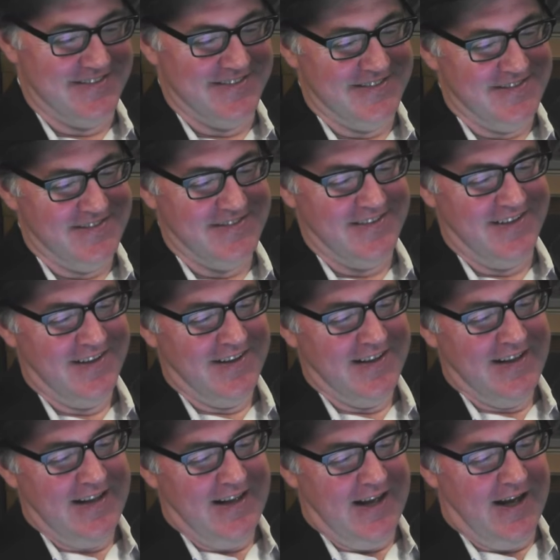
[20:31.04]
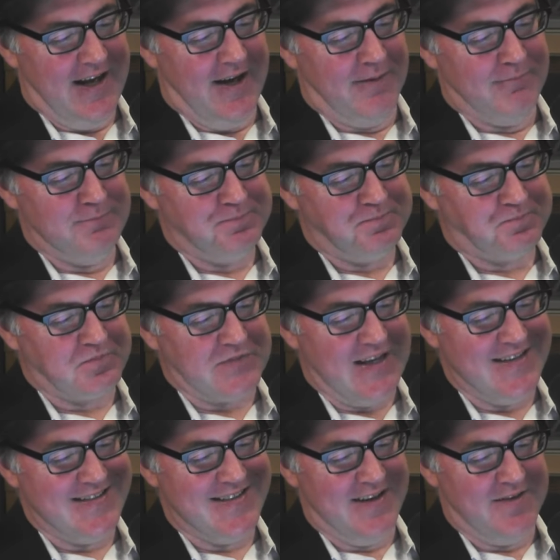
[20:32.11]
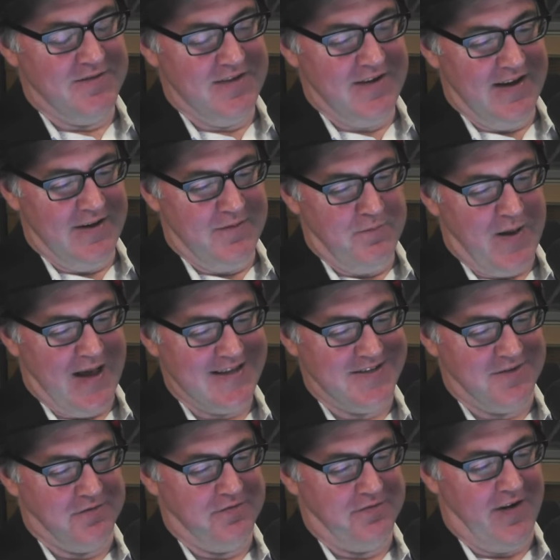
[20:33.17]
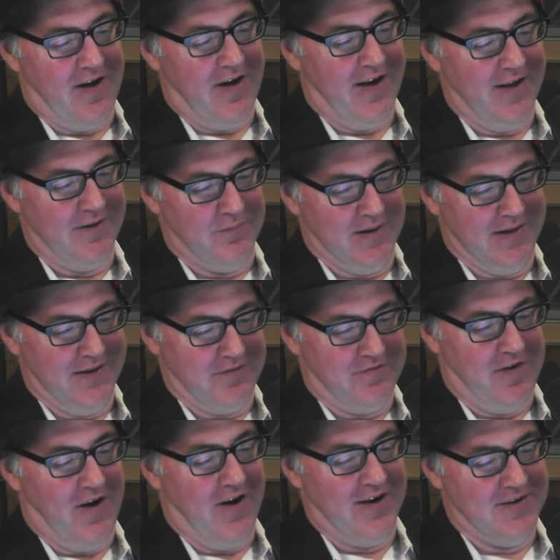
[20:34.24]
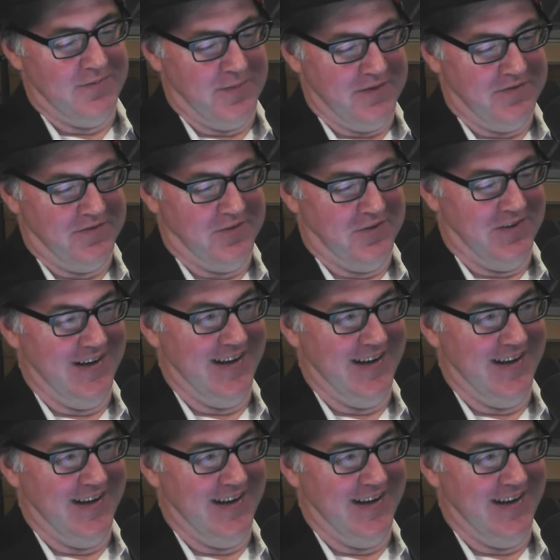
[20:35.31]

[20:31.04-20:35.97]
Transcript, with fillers: great. He said... Bassett fined me for it